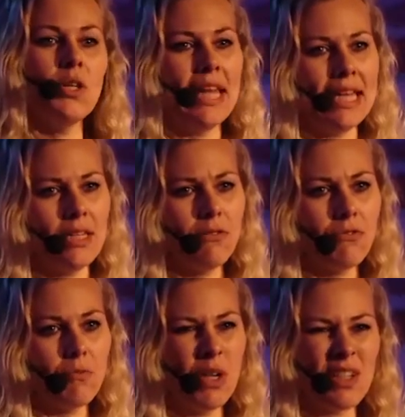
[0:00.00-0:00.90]
native,
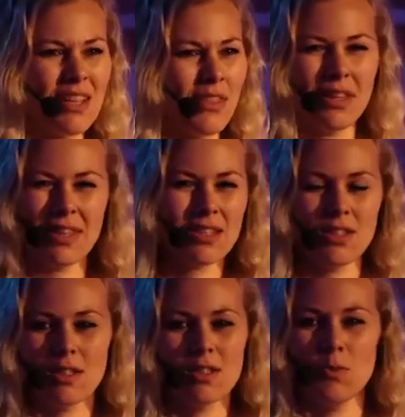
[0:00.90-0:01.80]
because I think that's
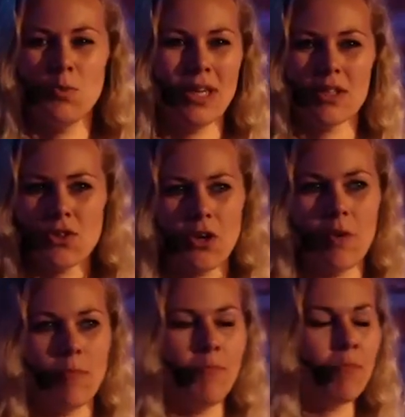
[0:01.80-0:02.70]
just a weird
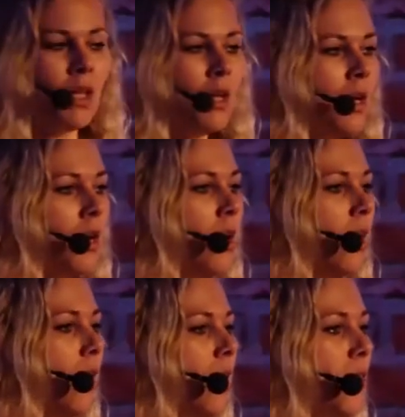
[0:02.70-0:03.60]
term,
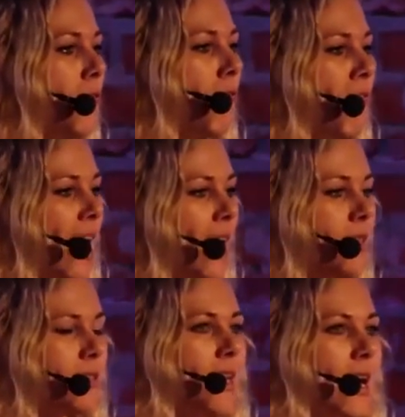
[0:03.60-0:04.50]
uh, the
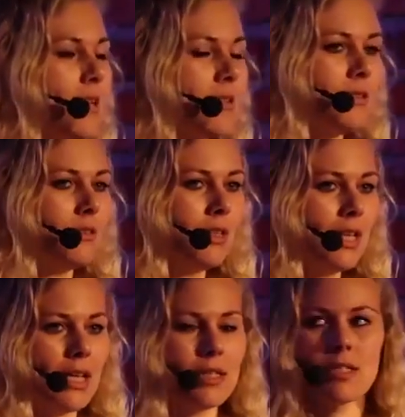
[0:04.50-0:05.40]
fact that
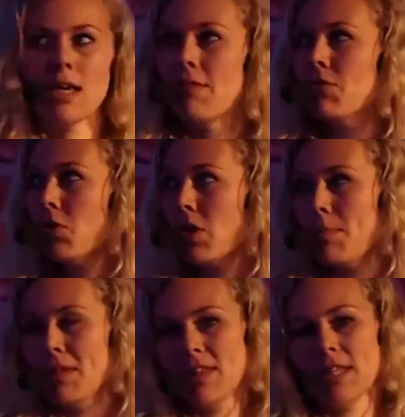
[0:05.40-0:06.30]
kids have grown
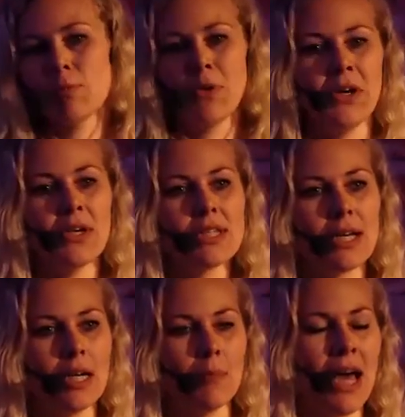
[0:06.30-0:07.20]
up in this
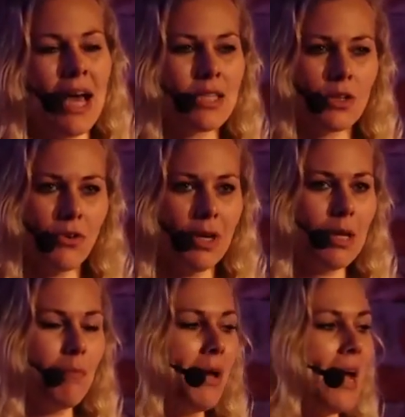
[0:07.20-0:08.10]
paradigm has a great
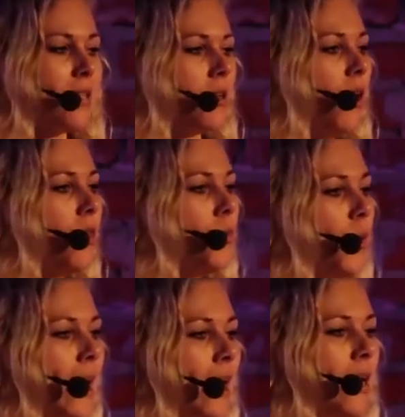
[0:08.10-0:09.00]
impact on the
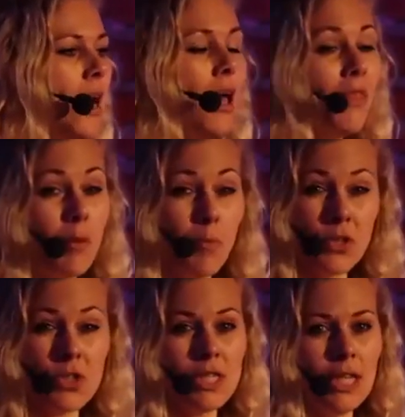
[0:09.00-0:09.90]
way they
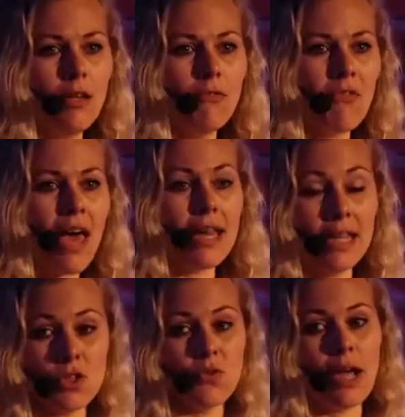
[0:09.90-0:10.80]
perceive and
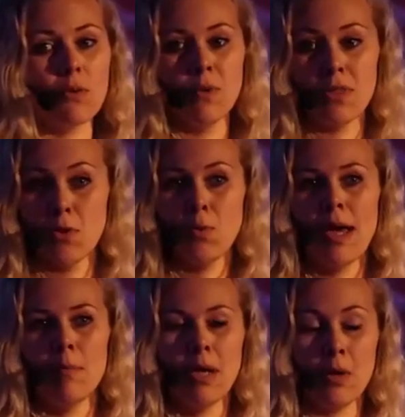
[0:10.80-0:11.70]
interact with the
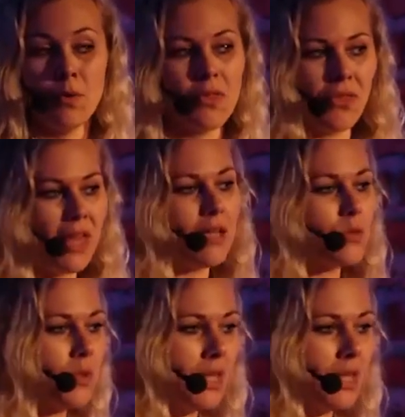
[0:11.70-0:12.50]
web and with things, with,